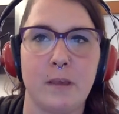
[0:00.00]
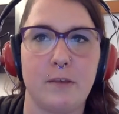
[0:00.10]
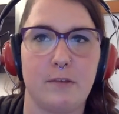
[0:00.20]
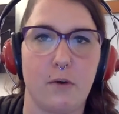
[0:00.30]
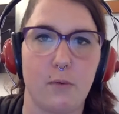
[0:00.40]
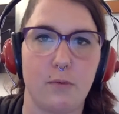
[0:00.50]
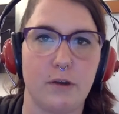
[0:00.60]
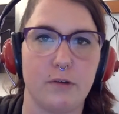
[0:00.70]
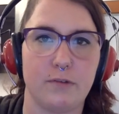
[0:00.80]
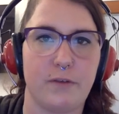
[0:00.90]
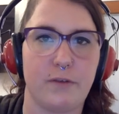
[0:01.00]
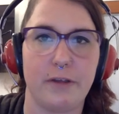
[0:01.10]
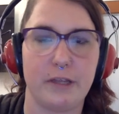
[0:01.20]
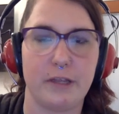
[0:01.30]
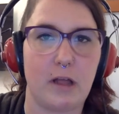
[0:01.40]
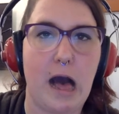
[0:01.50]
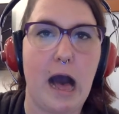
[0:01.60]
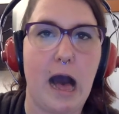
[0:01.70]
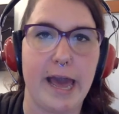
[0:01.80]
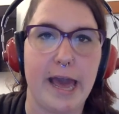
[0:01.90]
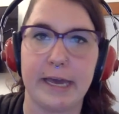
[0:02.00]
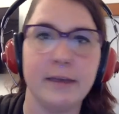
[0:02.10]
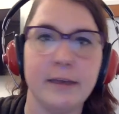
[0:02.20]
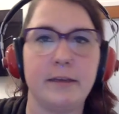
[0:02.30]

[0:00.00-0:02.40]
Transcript: So there's very little high